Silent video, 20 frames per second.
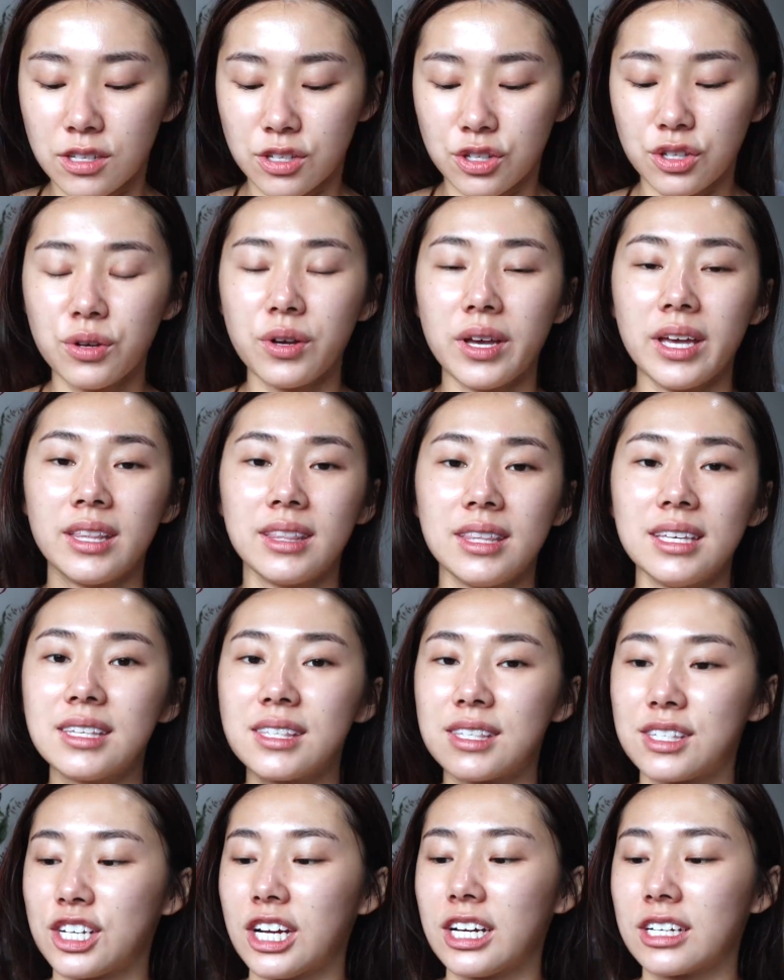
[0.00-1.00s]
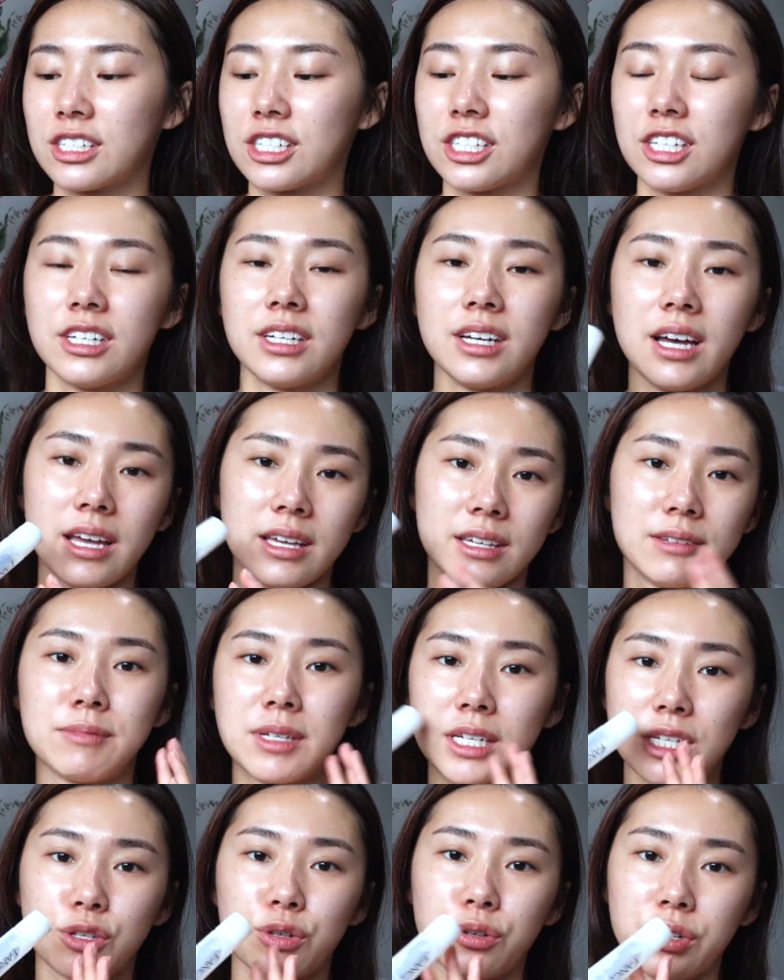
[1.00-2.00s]
So at this juncture, I'm
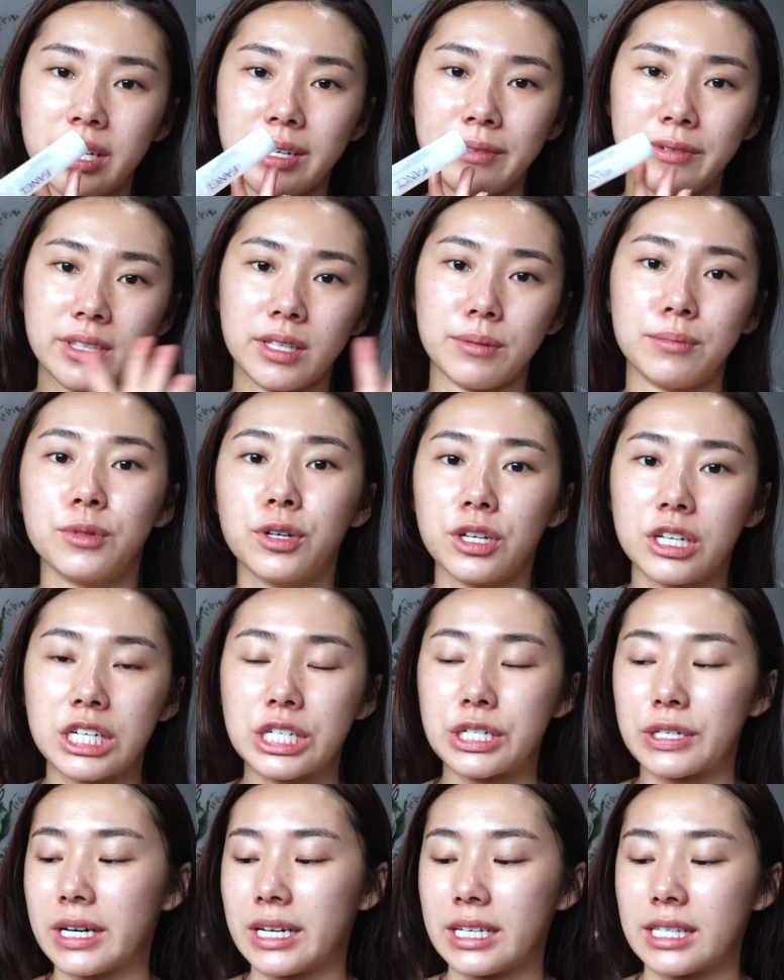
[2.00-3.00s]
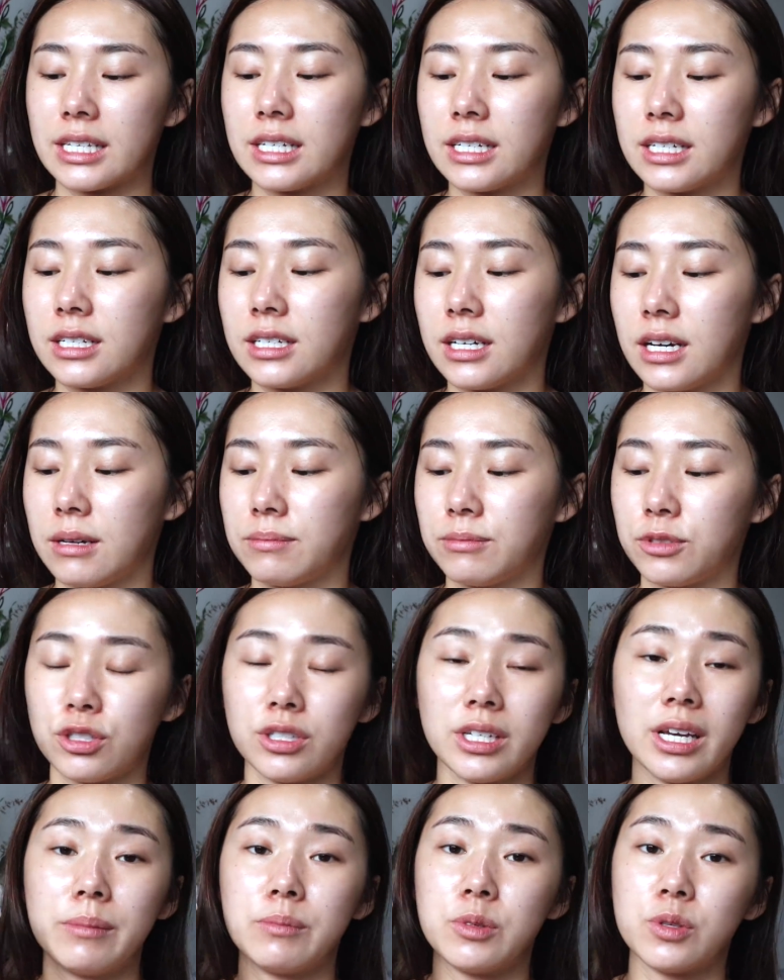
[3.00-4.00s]
just going in with a moisturizer.
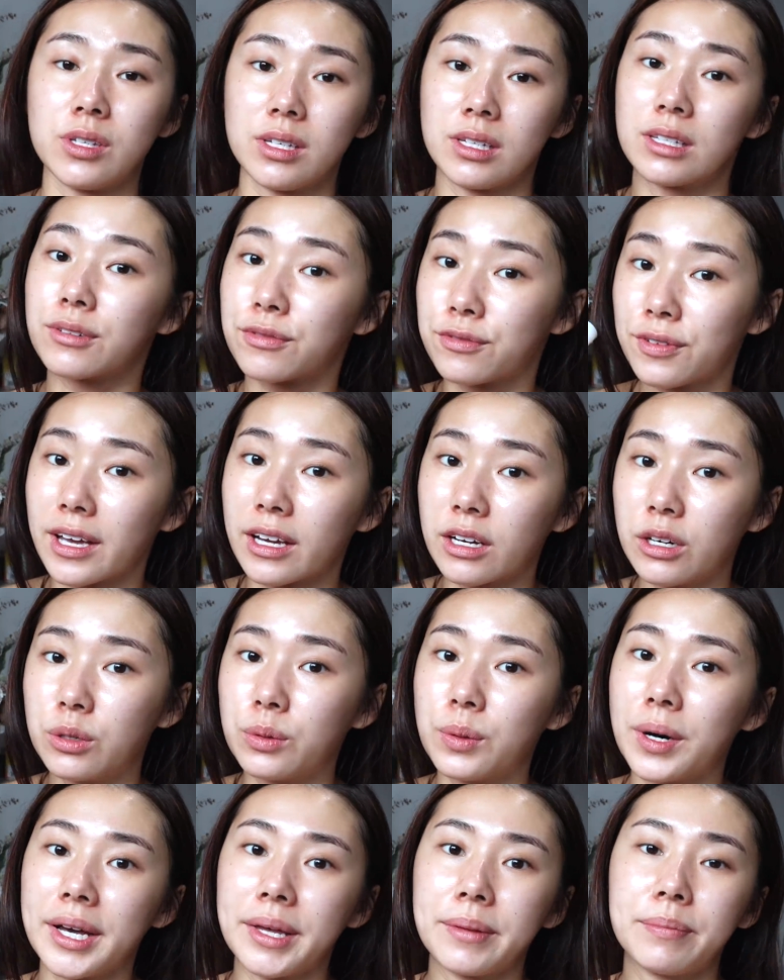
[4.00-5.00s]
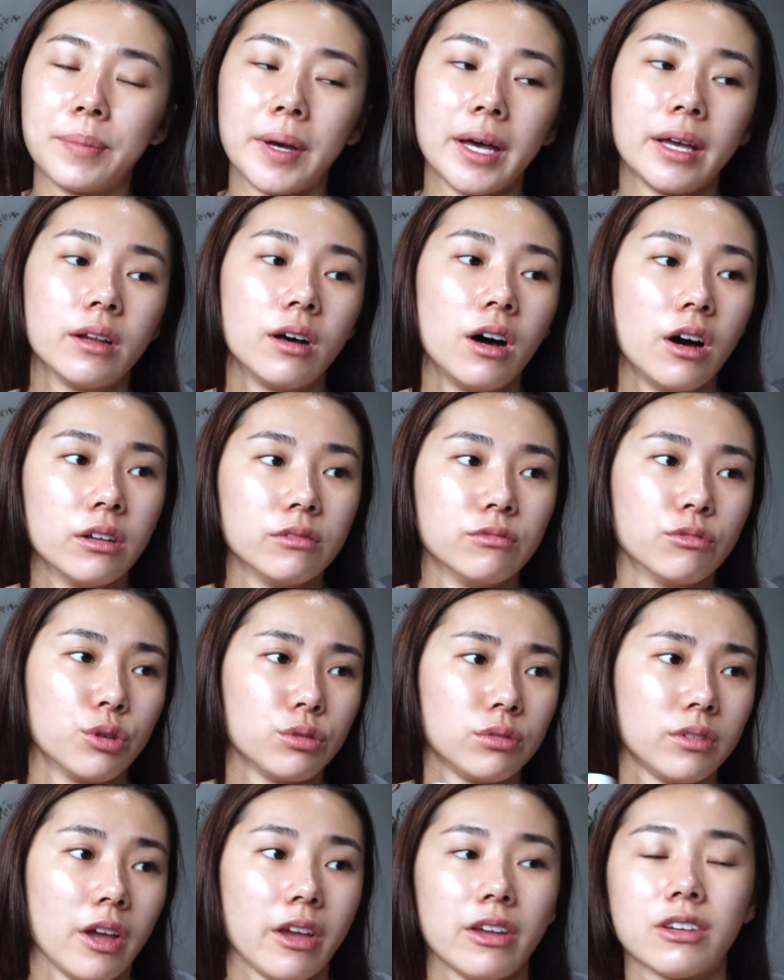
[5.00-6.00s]
Today I'm using the Fancl one, but on
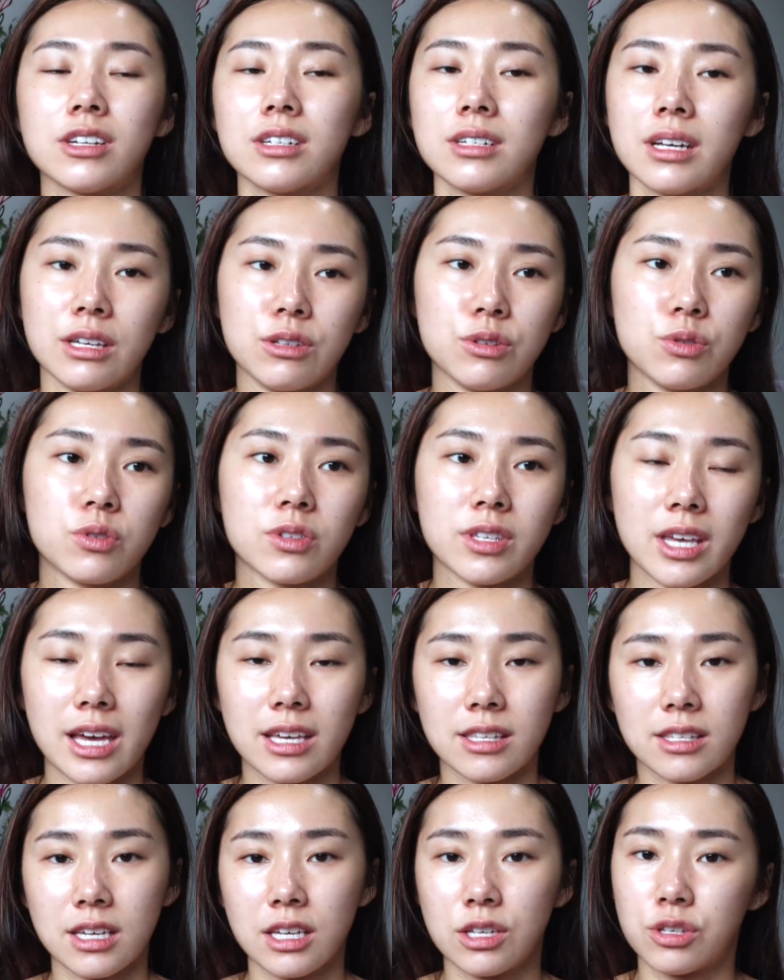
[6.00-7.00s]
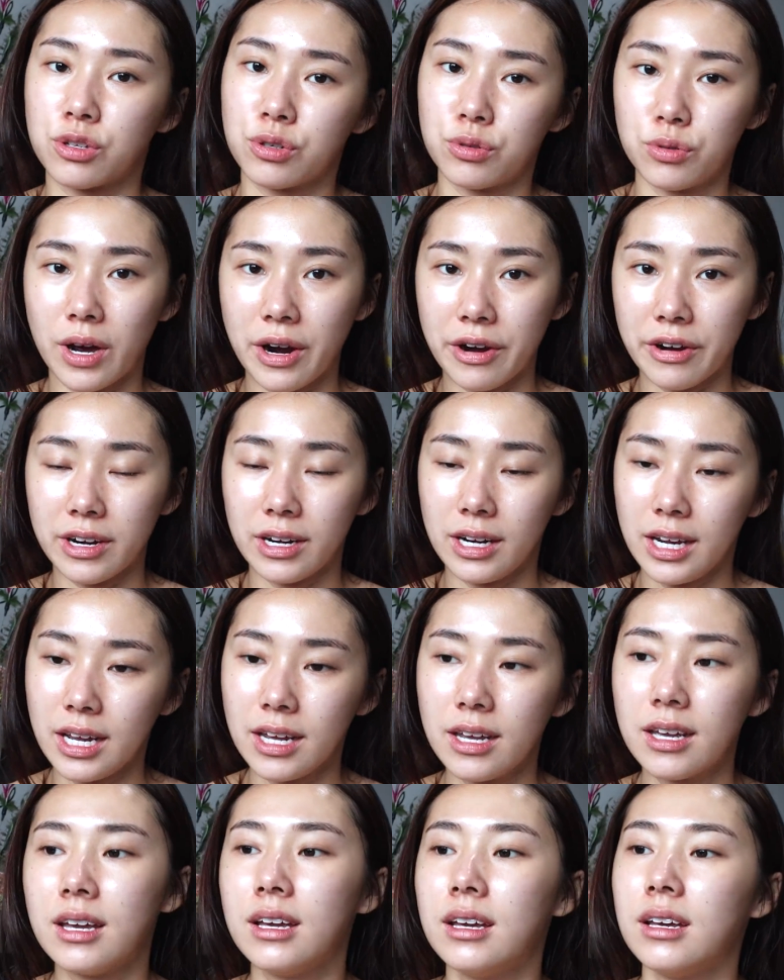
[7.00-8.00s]
rotation I use SK2
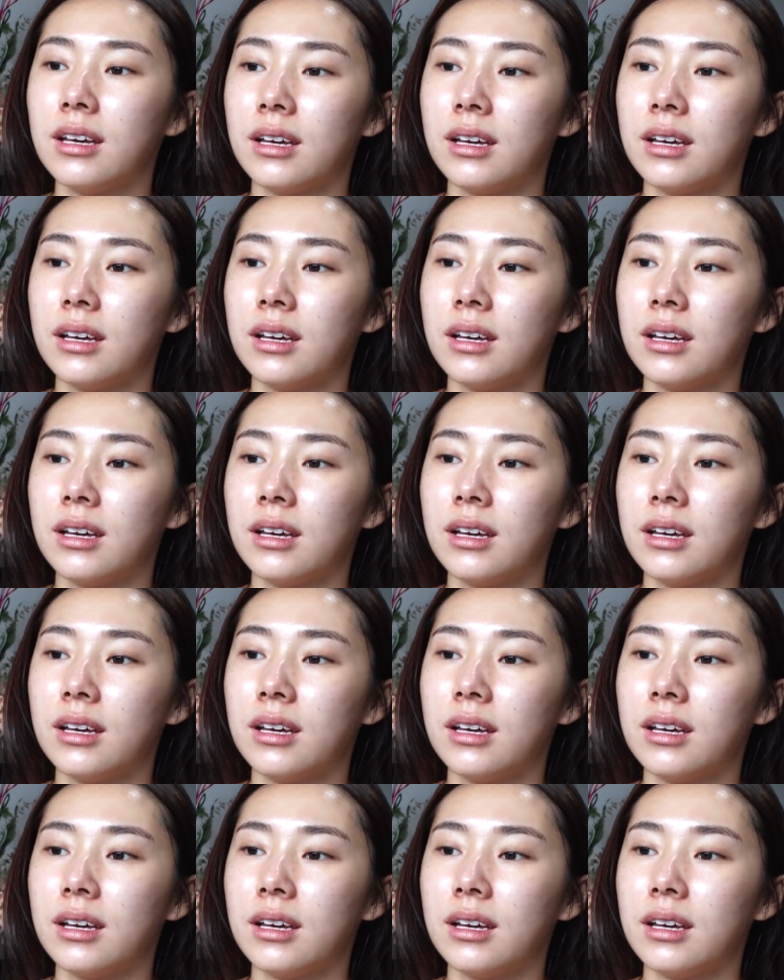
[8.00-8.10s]
RNA.